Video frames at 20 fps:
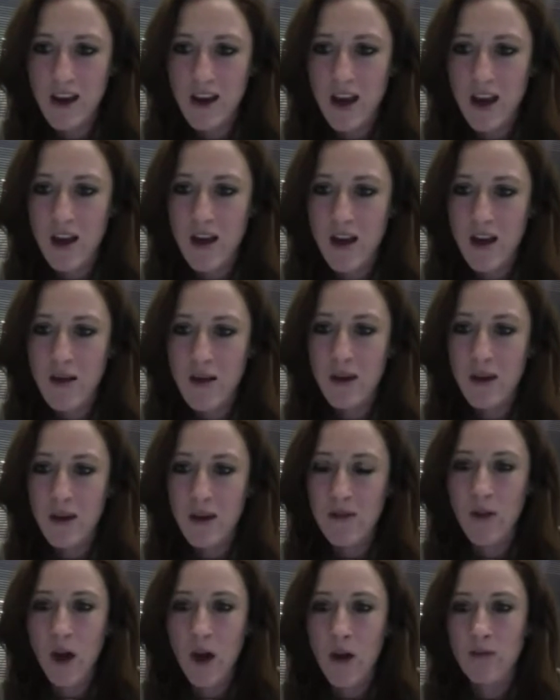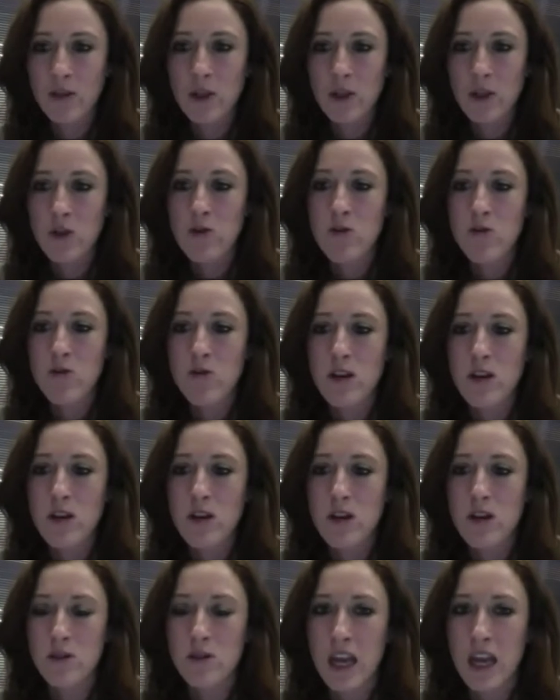involved, so you can
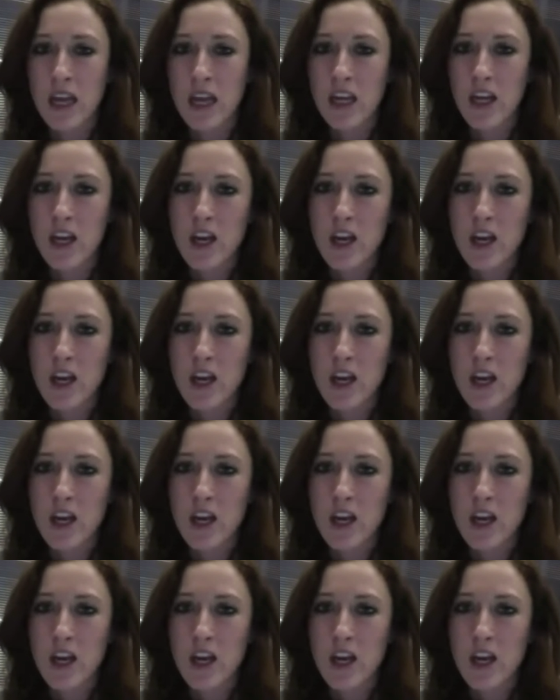use like